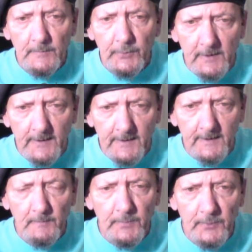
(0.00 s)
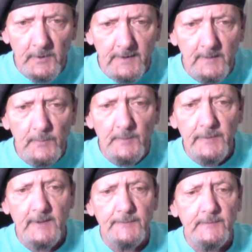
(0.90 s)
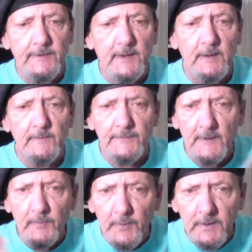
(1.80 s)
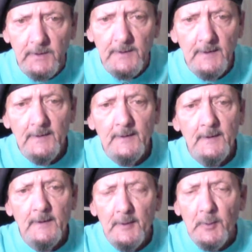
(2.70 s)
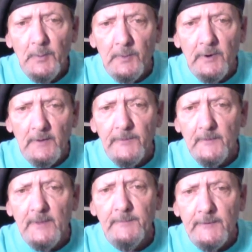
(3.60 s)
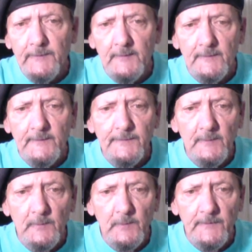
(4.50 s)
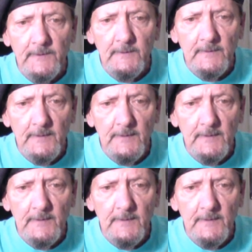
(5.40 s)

pray, pray for Pastor Dave as I pray for all of you. Let me share this with you.